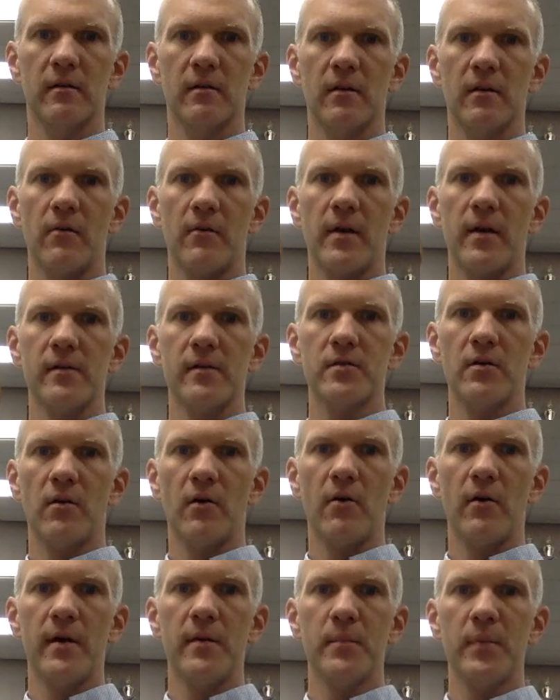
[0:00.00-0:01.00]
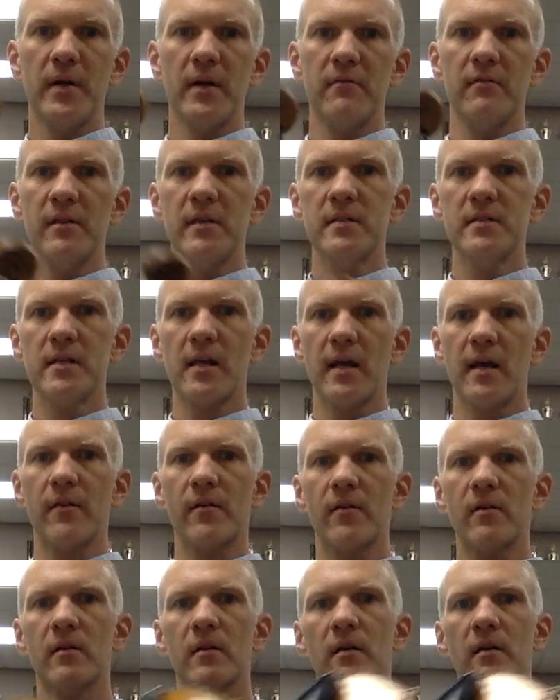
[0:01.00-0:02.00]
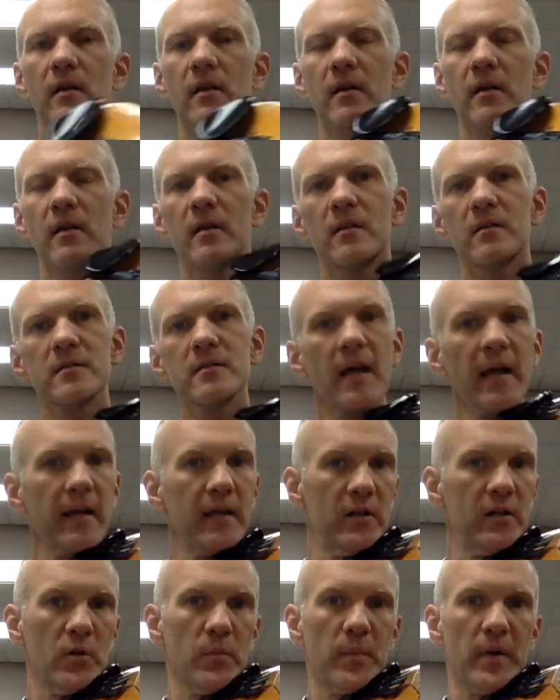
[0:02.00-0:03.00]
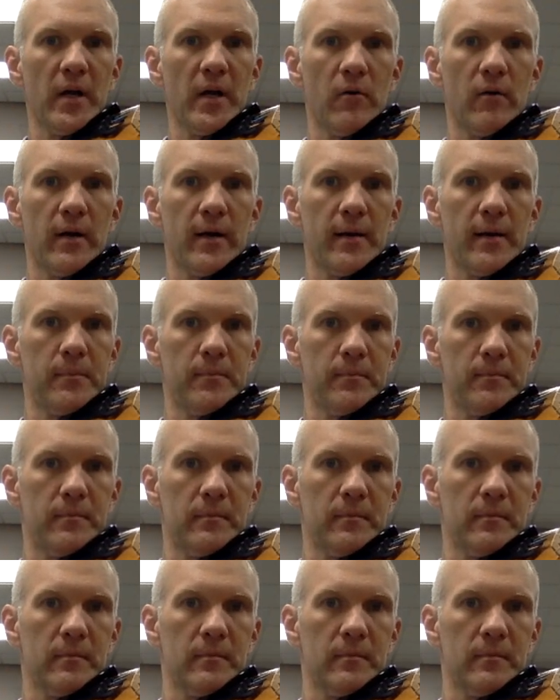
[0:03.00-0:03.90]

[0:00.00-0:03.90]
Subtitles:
Okay, so go ahead and put everything together. Tighten your bow up,